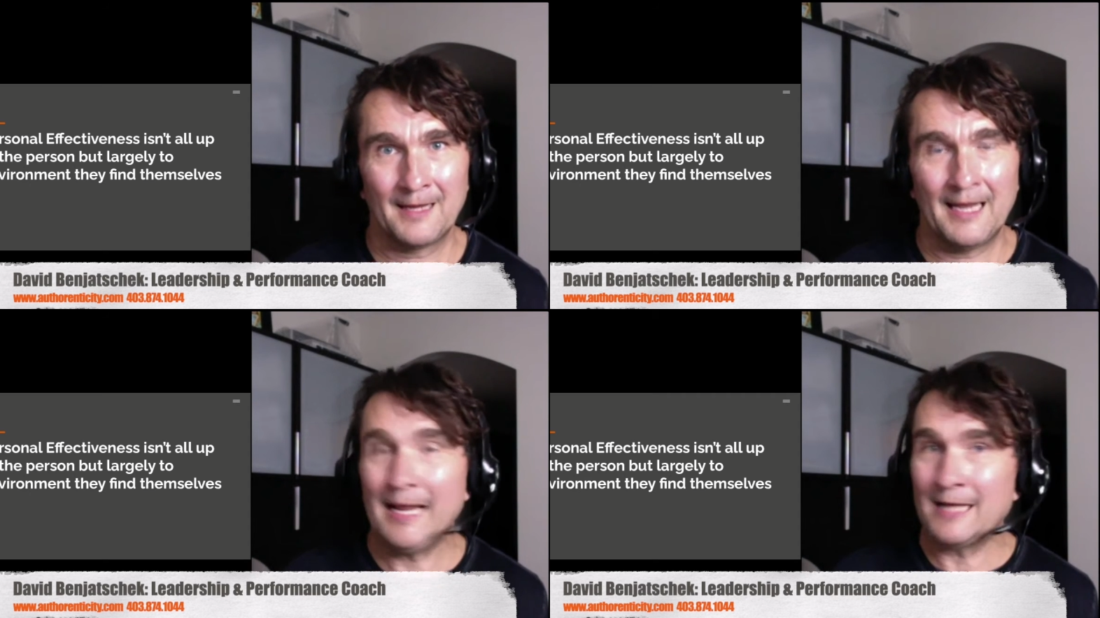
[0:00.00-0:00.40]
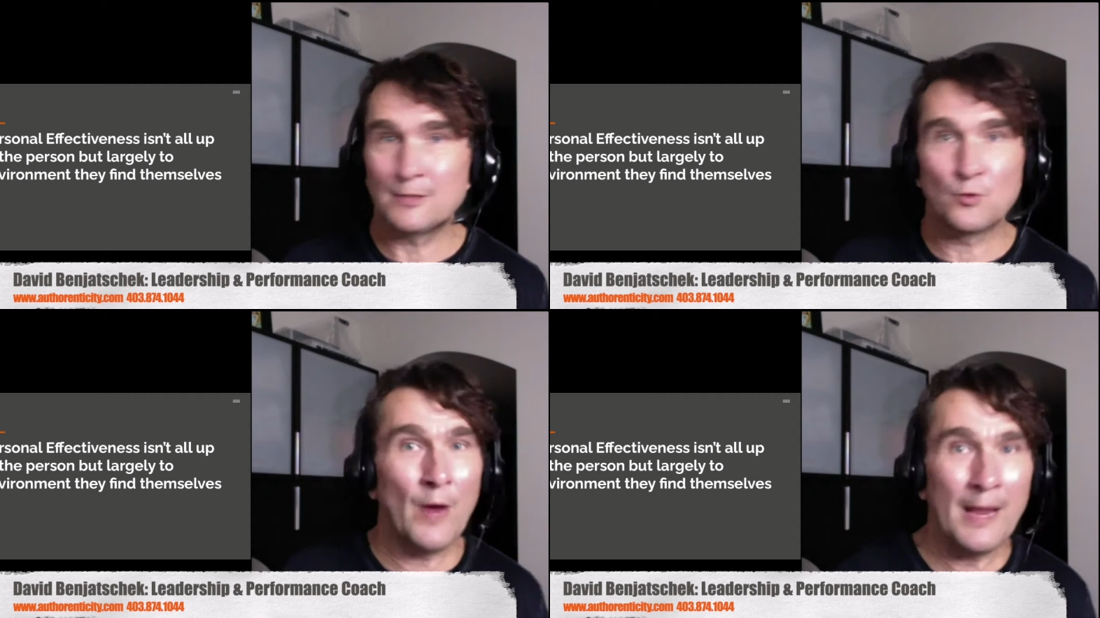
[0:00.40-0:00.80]
It
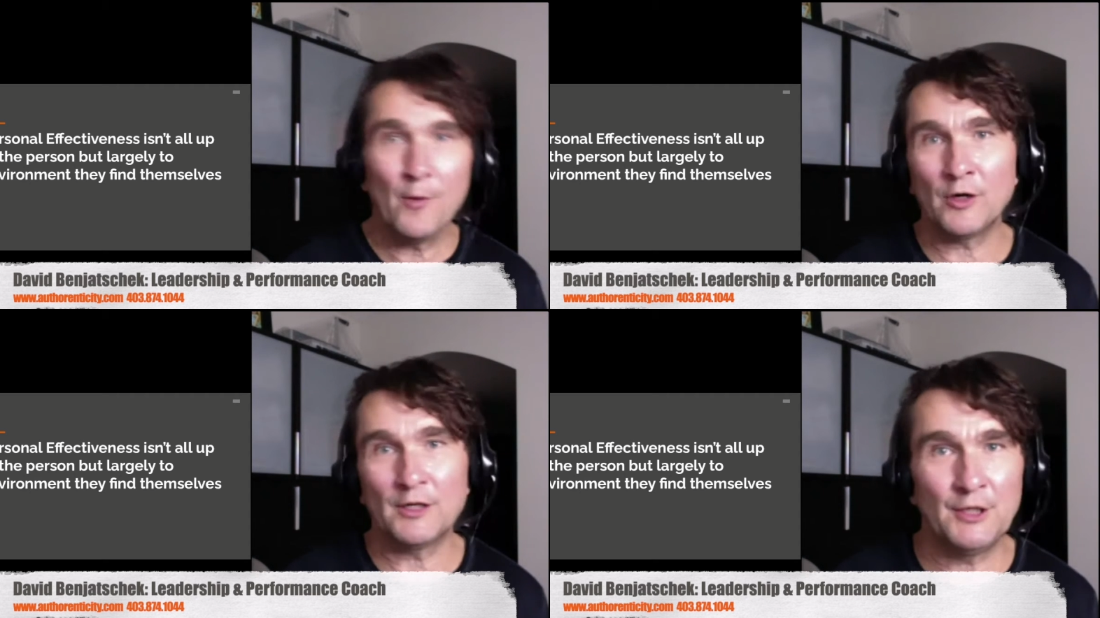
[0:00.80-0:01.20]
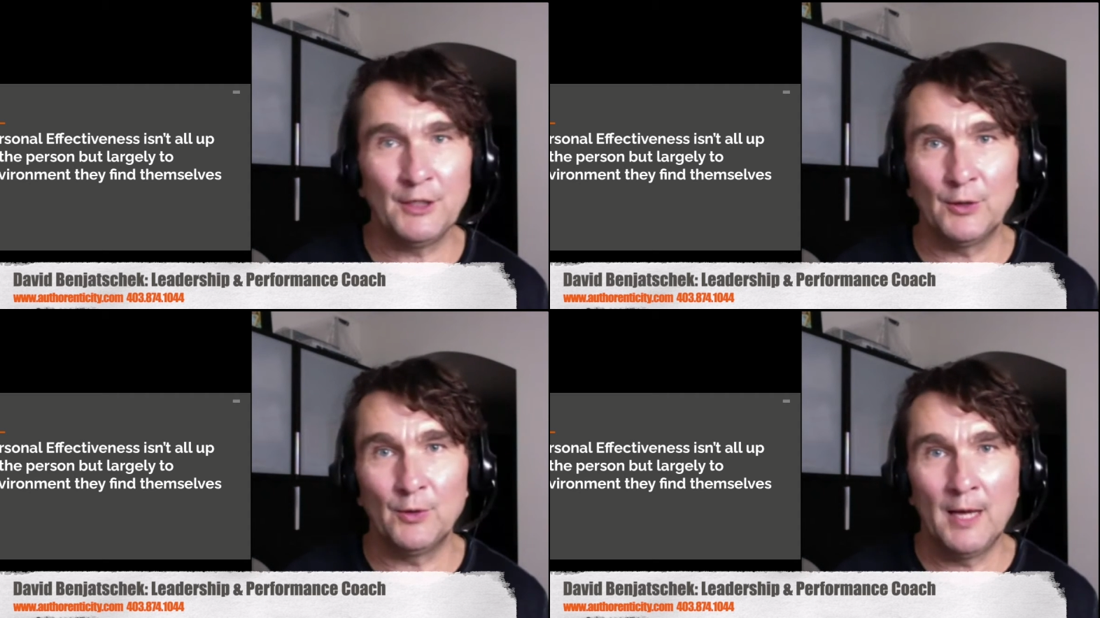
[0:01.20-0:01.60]
has way more to
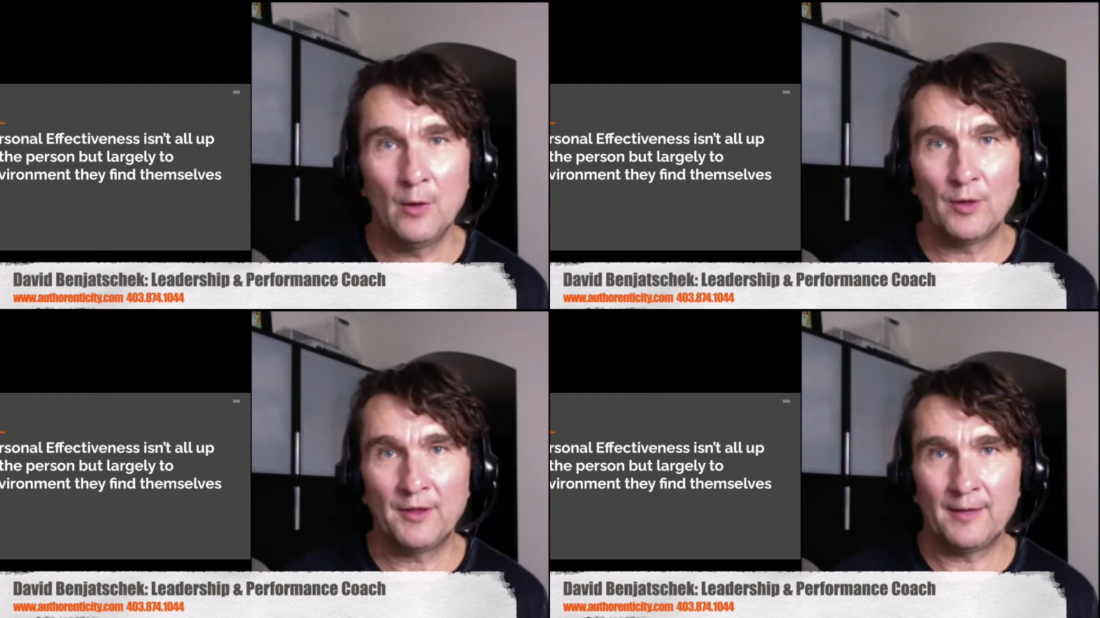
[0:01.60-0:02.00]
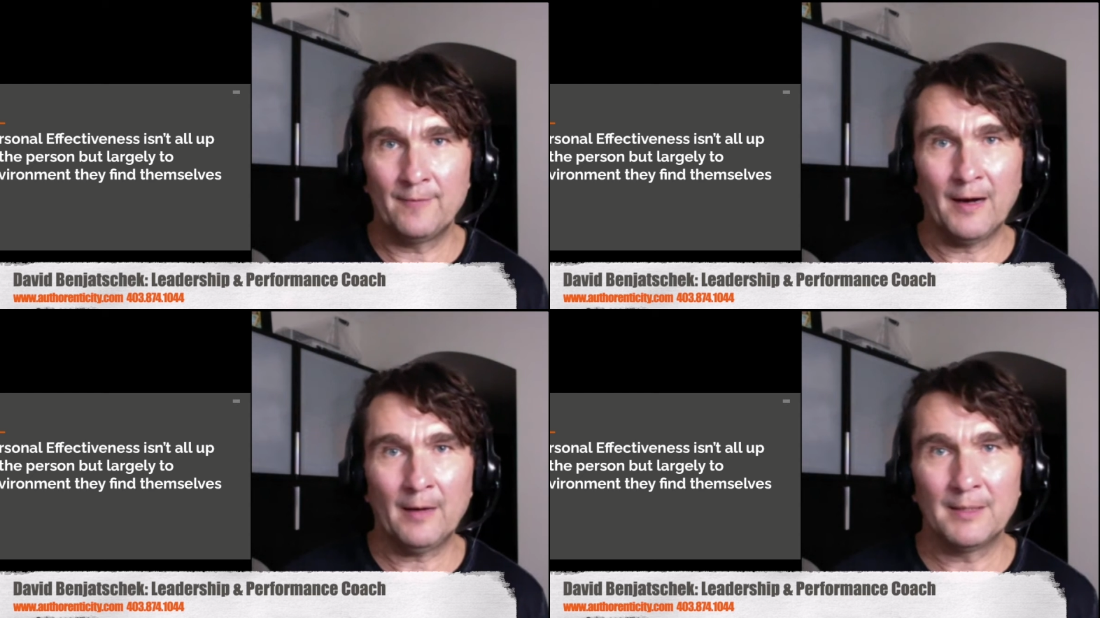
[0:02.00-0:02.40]
do with the
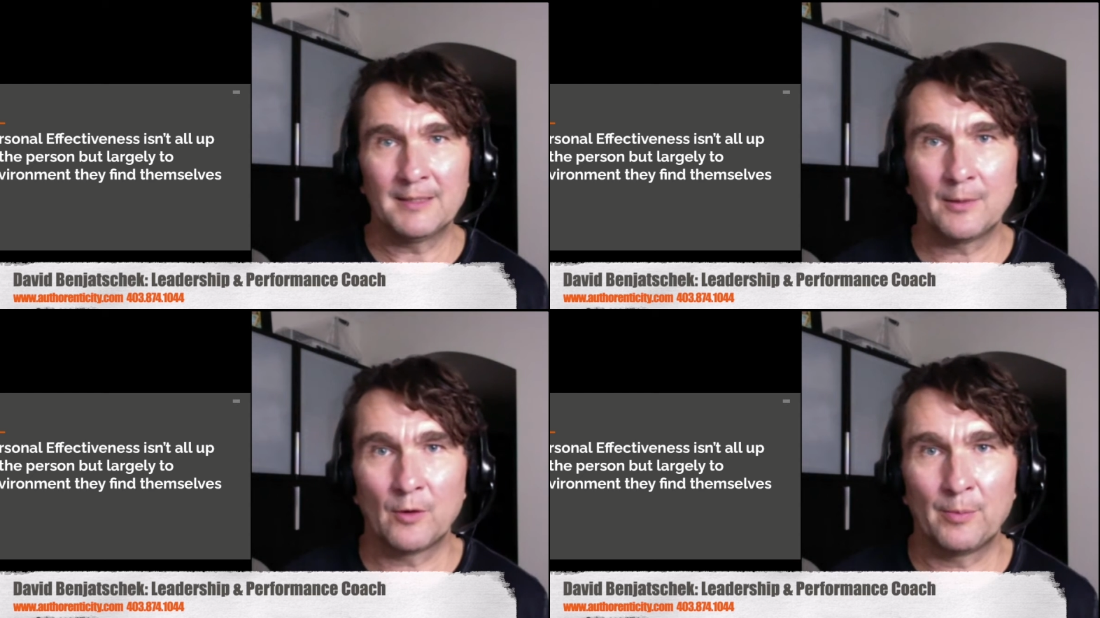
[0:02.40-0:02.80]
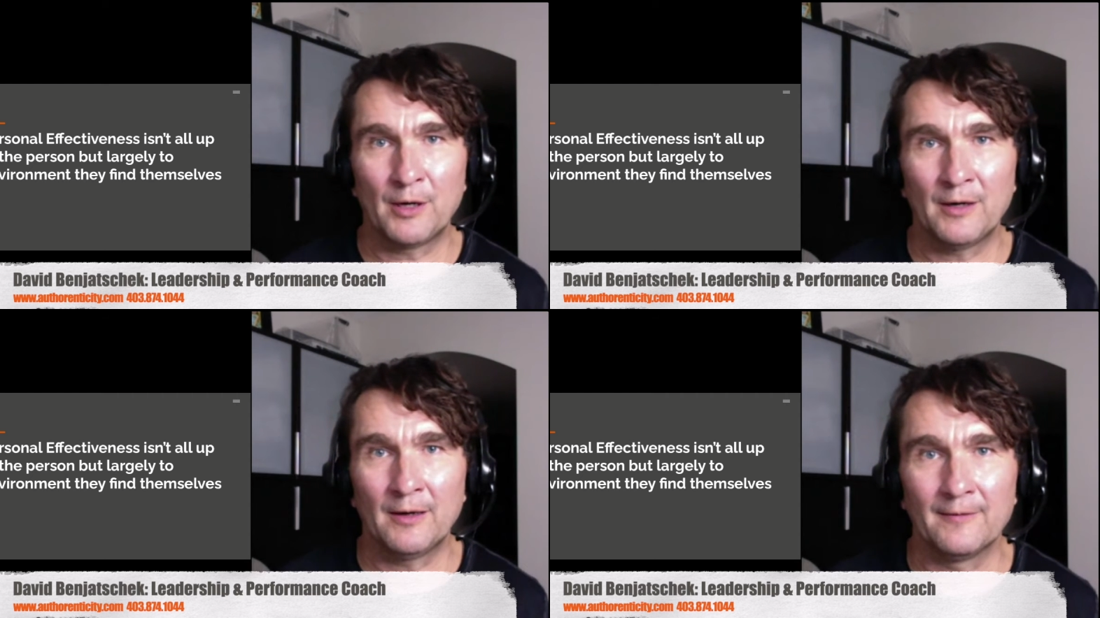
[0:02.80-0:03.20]
environments that we're a
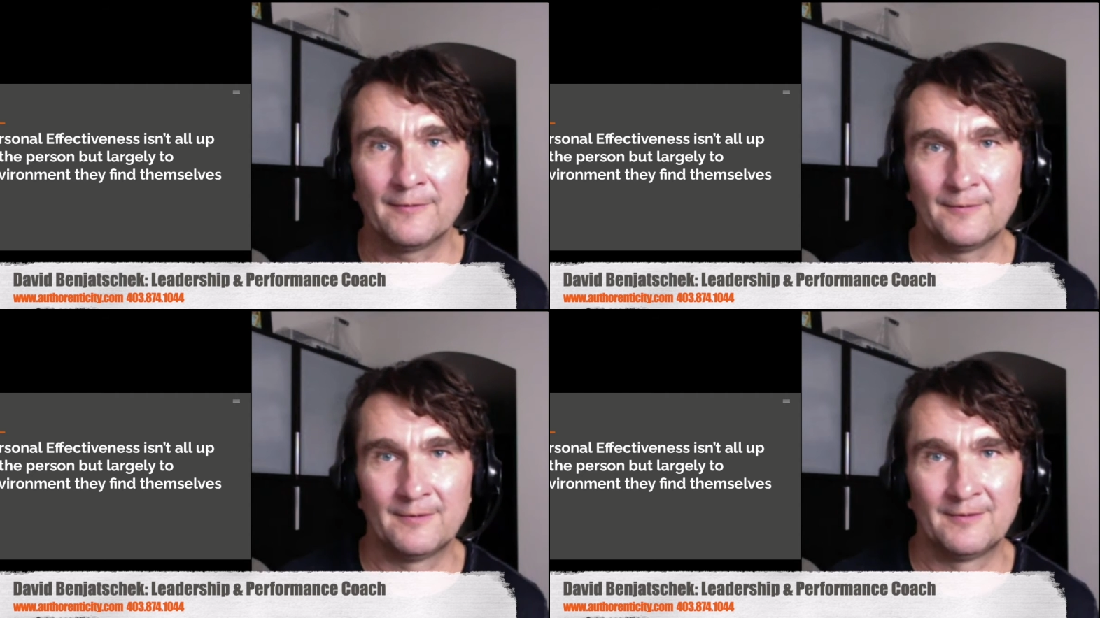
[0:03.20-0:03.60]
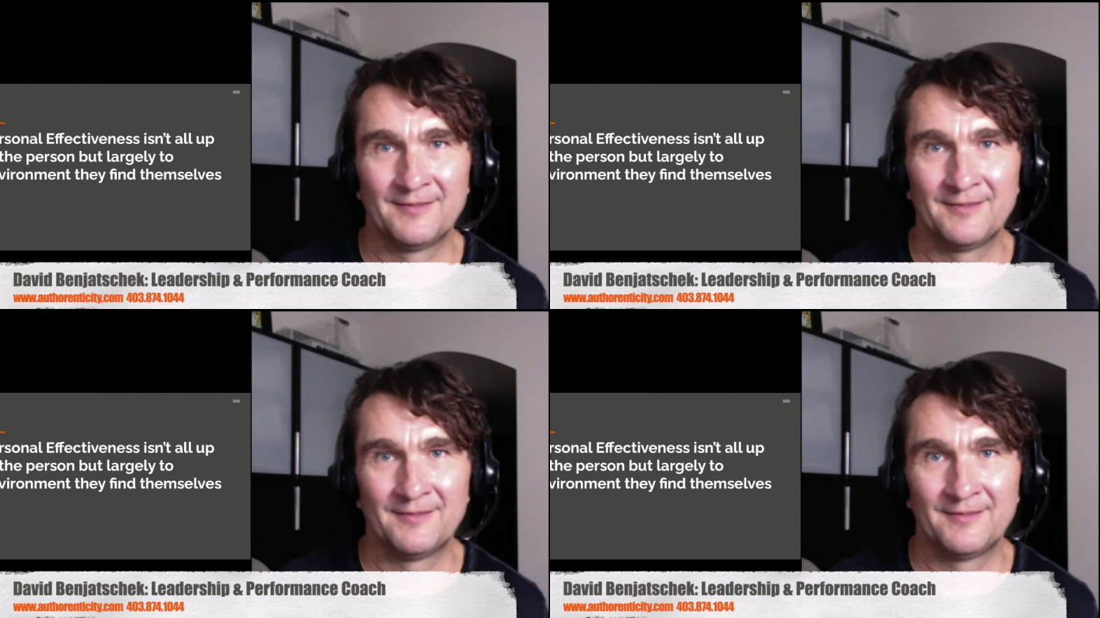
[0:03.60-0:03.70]
part of.